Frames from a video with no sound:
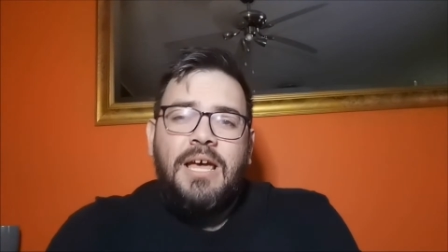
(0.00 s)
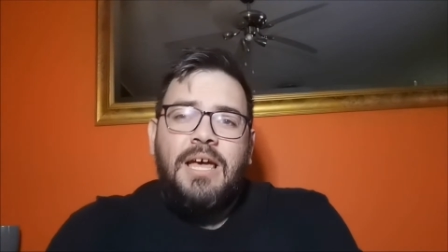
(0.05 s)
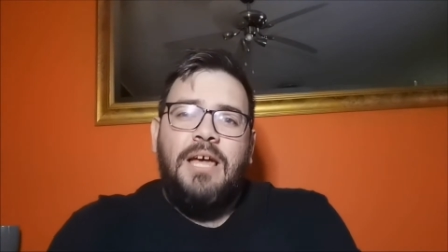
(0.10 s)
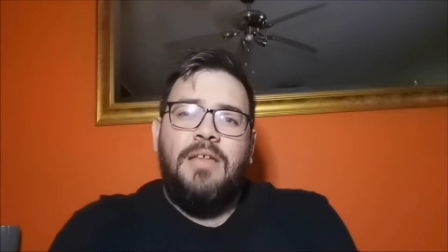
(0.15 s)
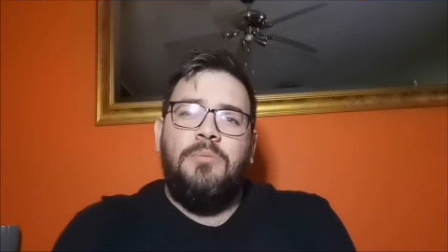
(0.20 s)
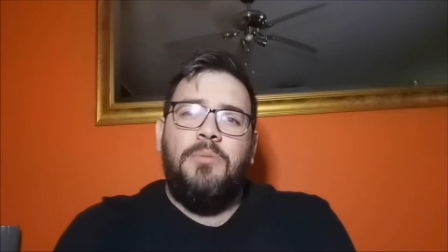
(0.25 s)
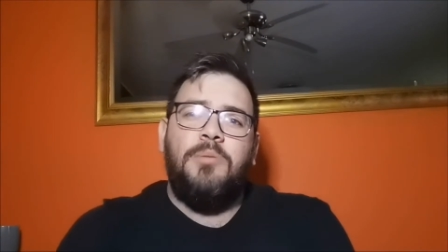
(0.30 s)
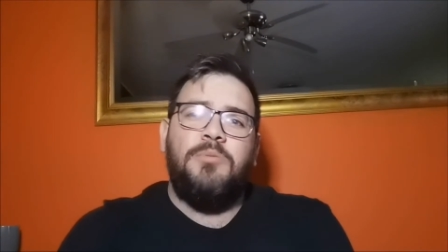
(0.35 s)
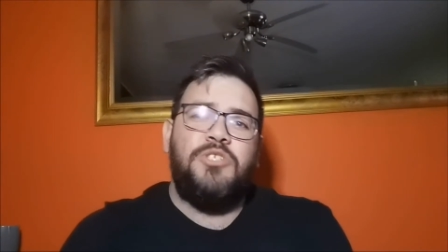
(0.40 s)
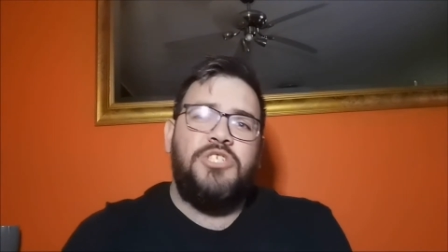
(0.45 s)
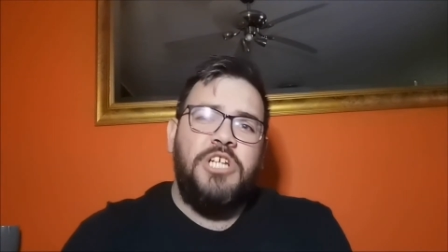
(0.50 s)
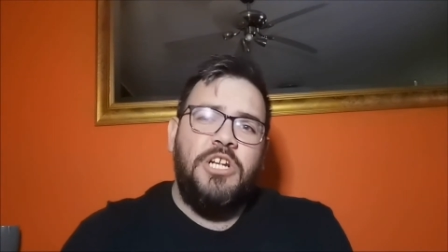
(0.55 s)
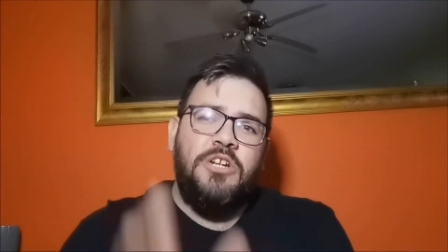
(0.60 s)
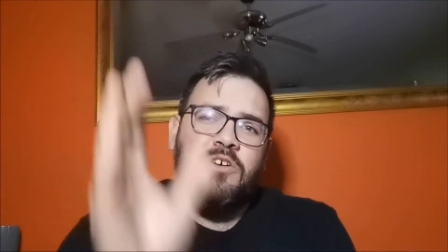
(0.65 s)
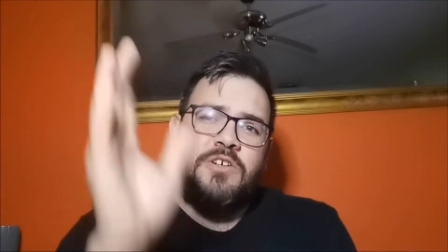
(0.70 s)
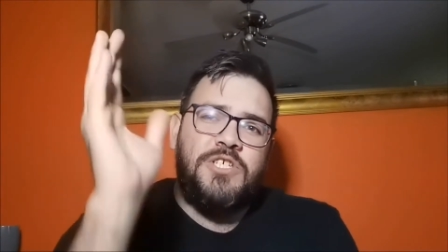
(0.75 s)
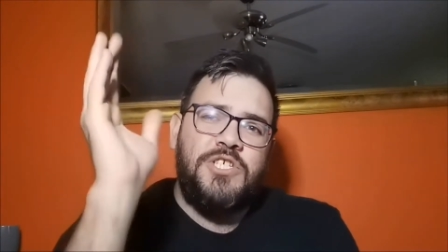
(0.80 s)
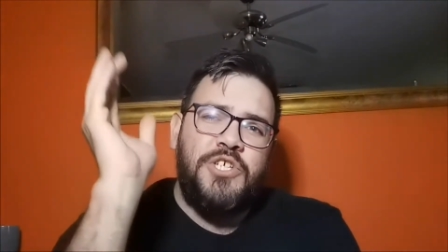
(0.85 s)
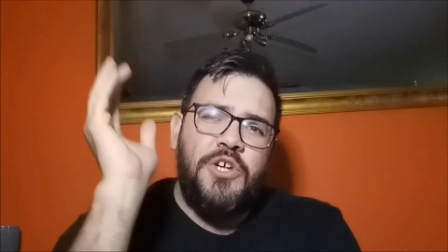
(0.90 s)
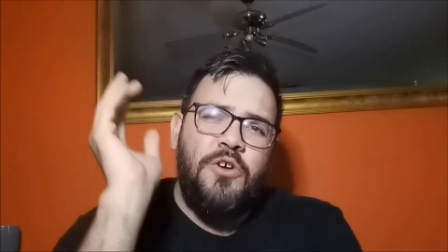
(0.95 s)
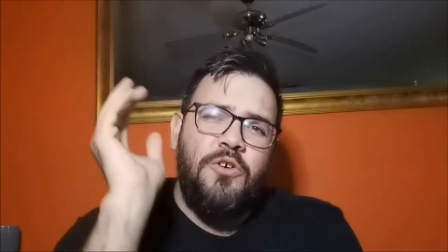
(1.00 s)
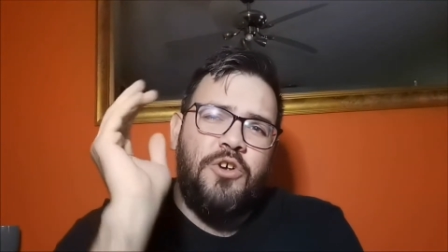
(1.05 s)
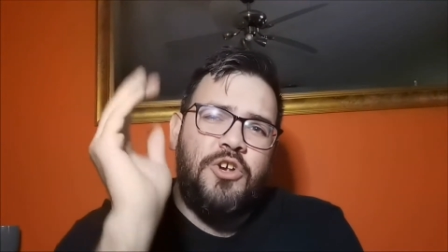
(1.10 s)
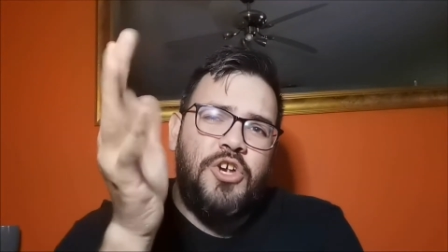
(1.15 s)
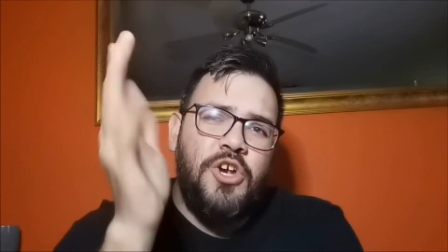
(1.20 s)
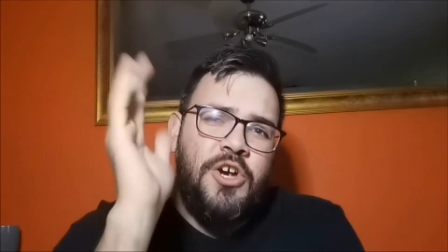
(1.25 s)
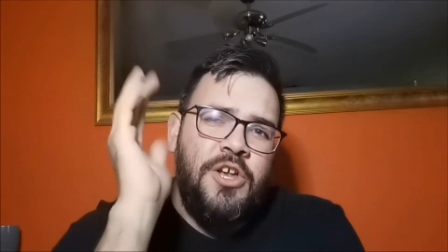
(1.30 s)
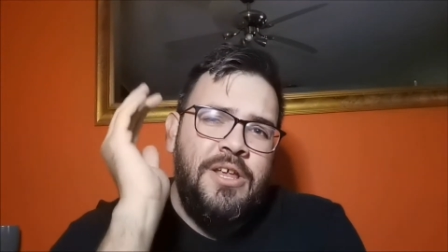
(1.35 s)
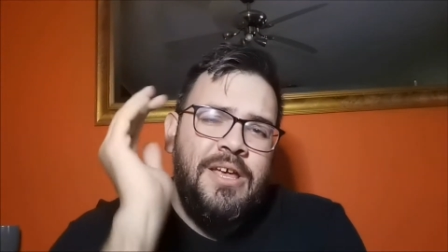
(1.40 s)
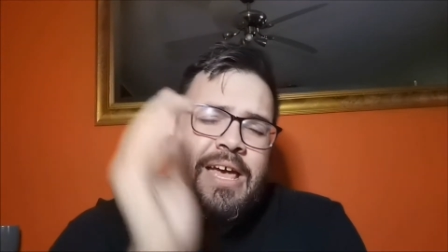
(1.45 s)
At the moment, she looks so
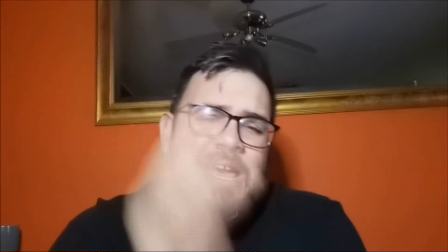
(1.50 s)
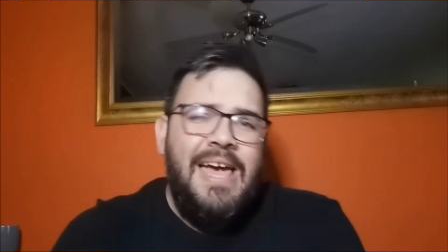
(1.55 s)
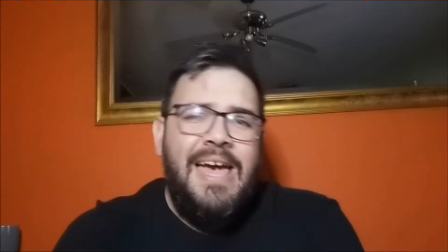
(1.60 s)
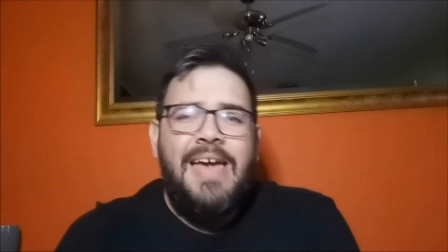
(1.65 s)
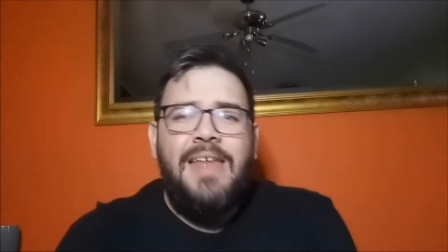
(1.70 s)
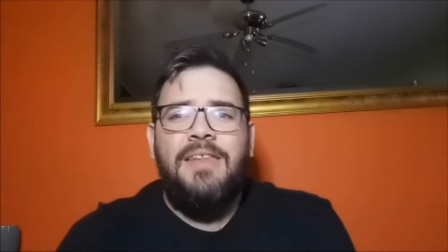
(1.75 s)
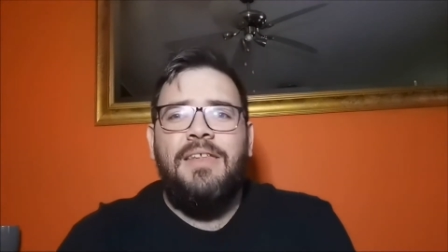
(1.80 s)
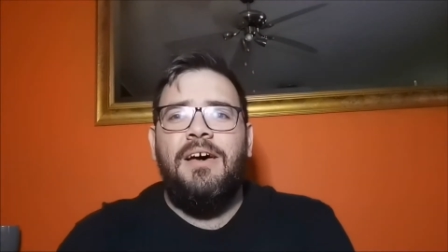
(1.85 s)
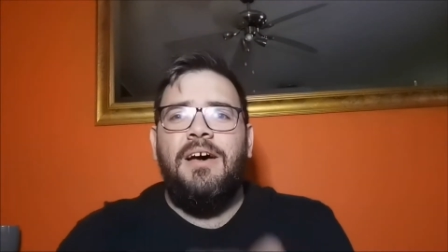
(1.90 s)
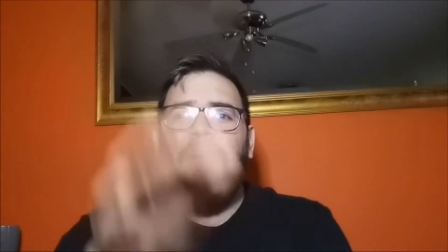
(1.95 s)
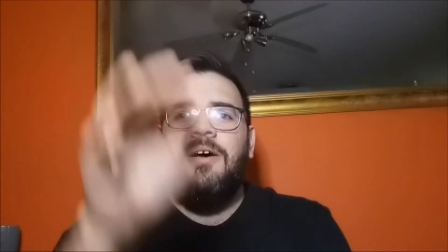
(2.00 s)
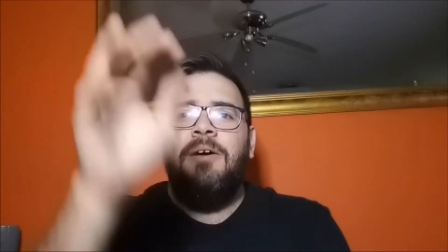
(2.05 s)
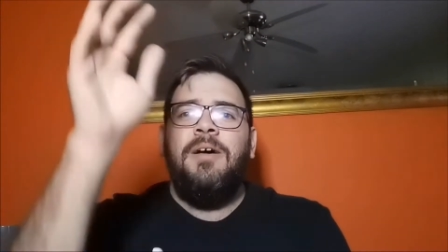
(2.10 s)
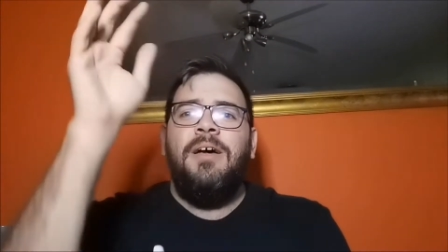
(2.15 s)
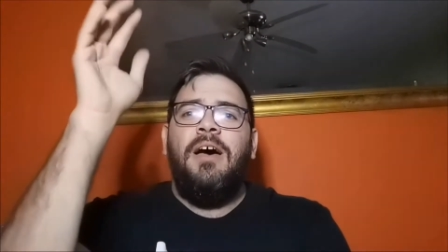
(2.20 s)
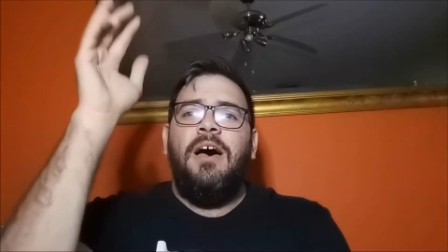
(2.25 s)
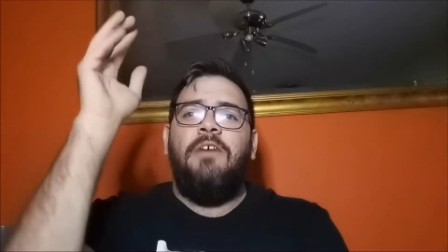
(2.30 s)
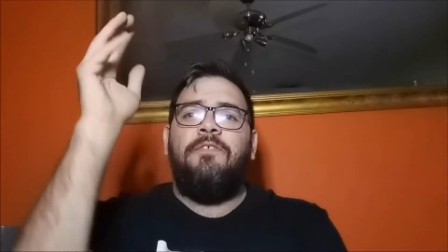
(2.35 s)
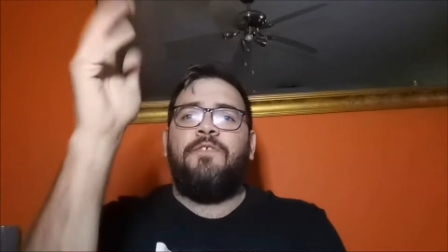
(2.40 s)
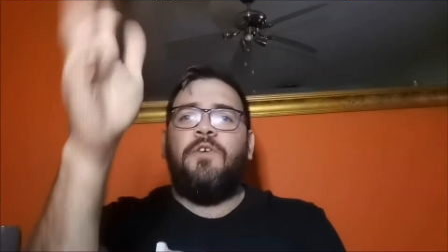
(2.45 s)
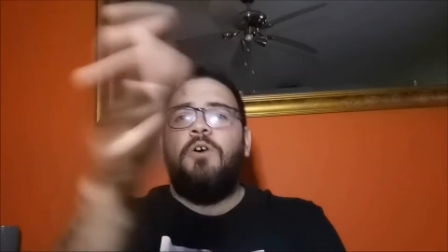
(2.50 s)
good. And of